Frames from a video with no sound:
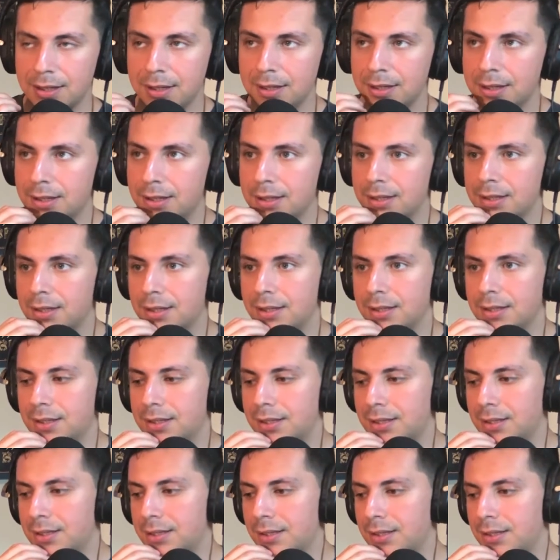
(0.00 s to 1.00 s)

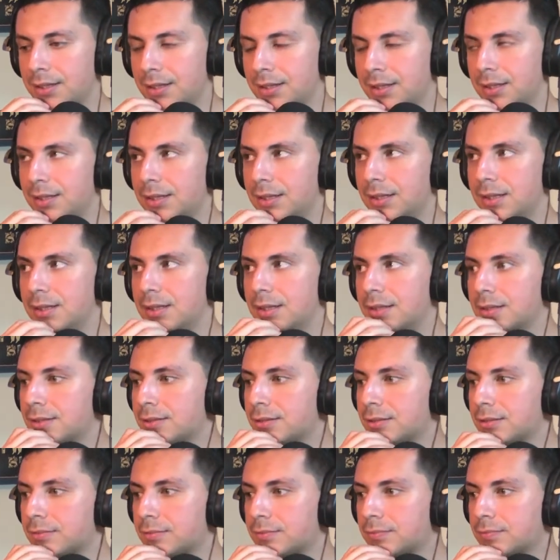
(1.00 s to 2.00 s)

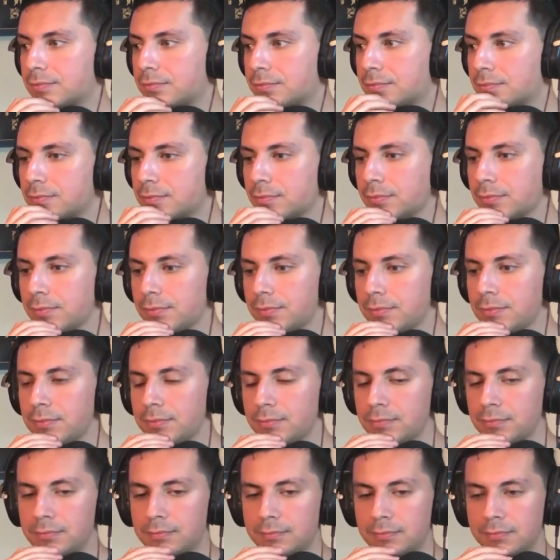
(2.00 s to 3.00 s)

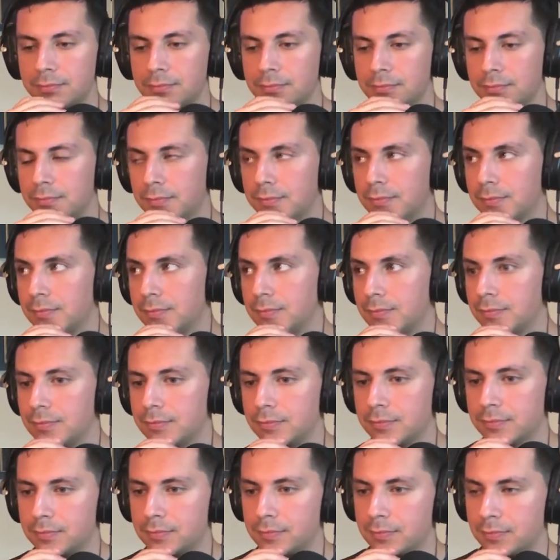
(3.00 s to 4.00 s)

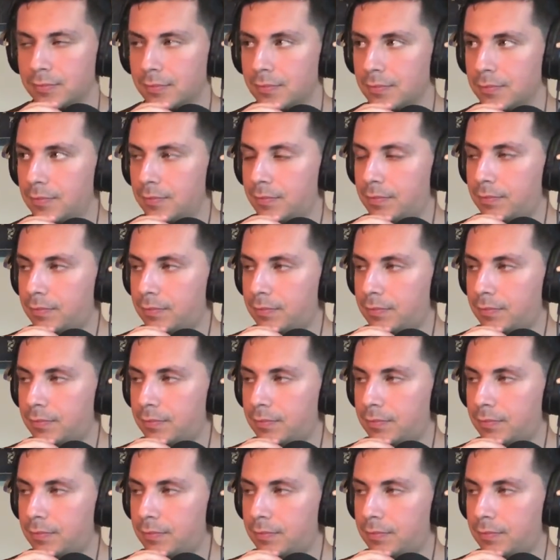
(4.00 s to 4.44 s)
(silent)